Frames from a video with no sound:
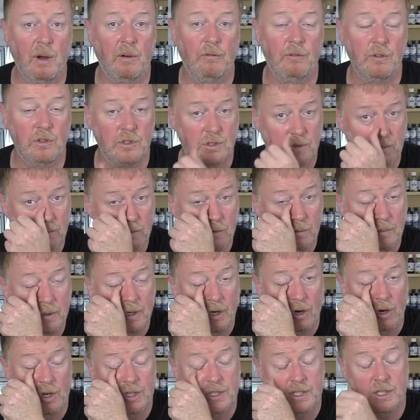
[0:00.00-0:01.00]
buffers will
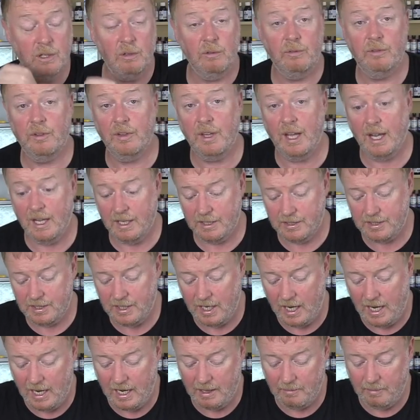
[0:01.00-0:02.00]
be ideal for that,
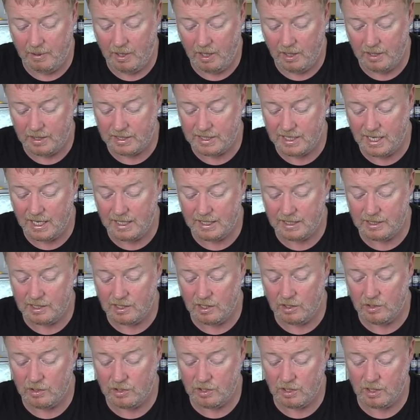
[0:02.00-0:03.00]
uh, part of the sanding
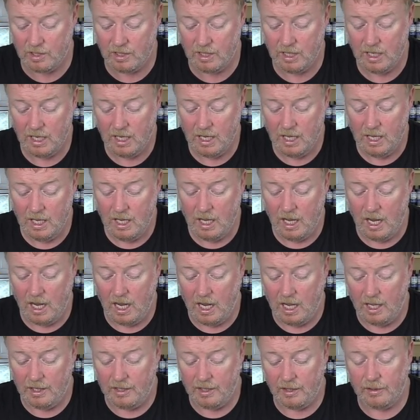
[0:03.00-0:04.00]
solution.
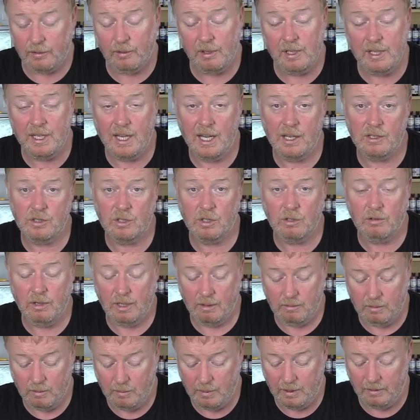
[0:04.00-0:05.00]
Uh, the 3000
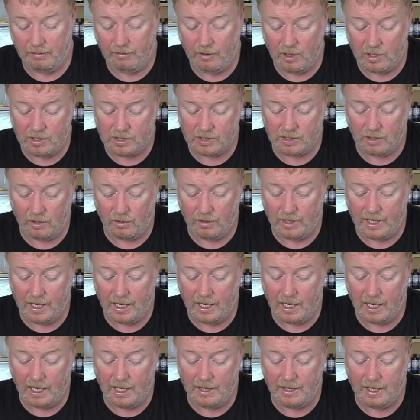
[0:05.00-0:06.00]
grit will be first on
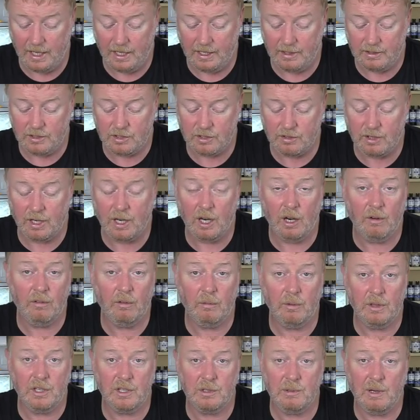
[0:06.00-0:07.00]
there and then straight over
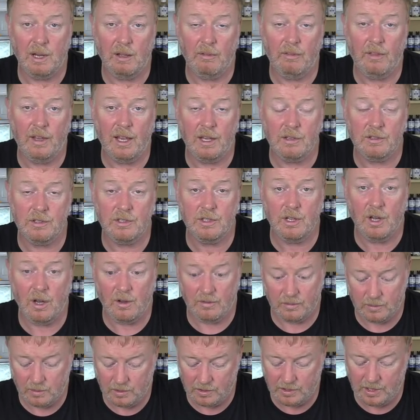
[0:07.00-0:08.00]
with the 12,000
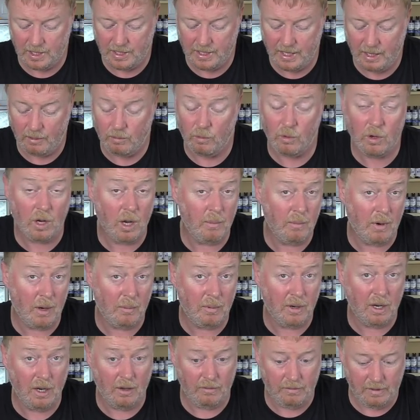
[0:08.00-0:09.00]
afterwards and that will come
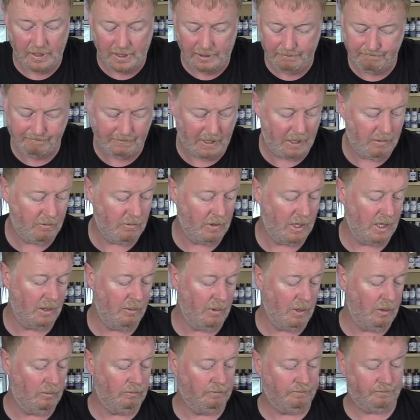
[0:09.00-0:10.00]
up lovely, it really
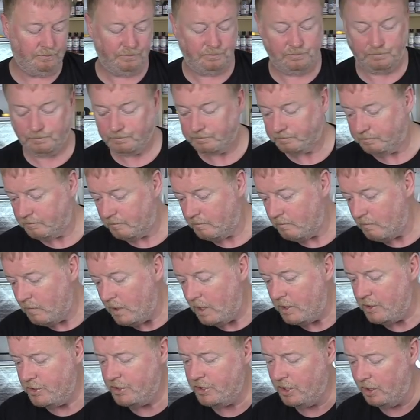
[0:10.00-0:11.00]
will.
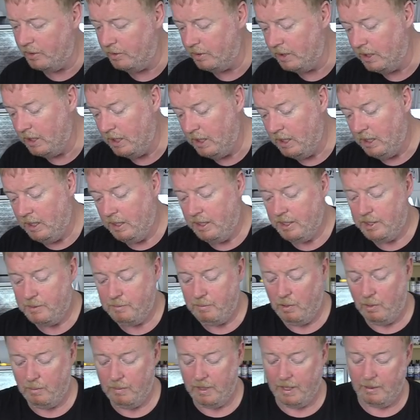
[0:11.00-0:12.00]
So let's
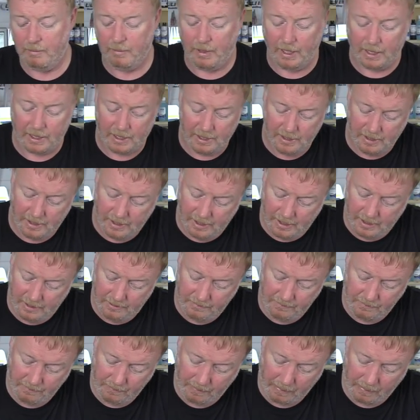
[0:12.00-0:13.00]
pop that back in there.